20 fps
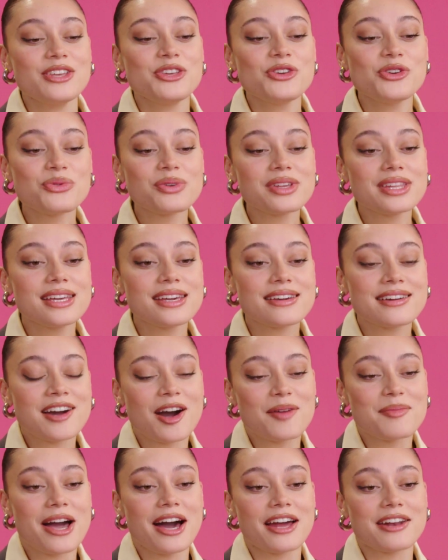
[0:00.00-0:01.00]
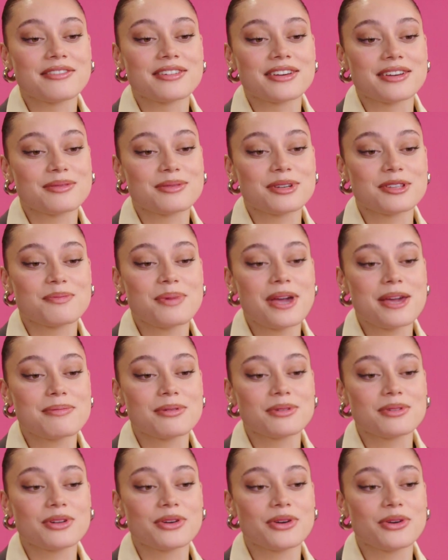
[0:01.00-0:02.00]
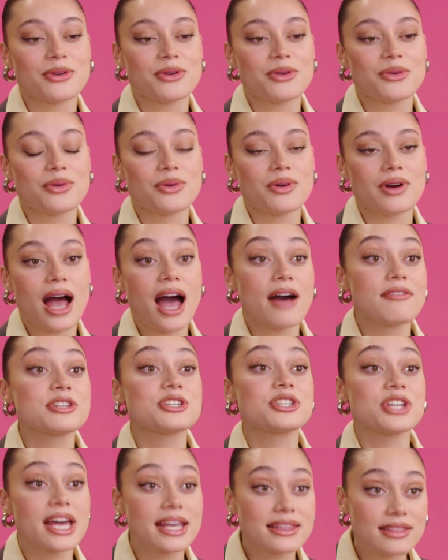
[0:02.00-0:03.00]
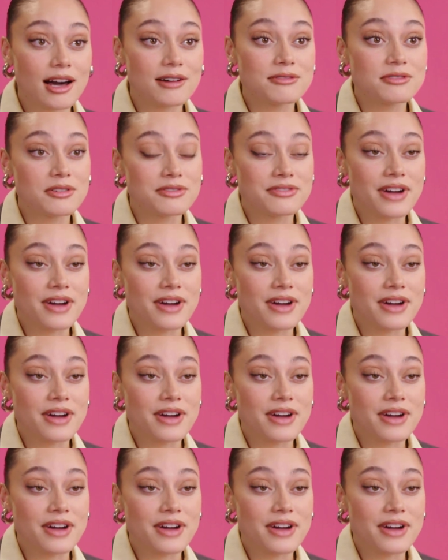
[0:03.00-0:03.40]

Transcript: You really come out of it with people who have a shared love for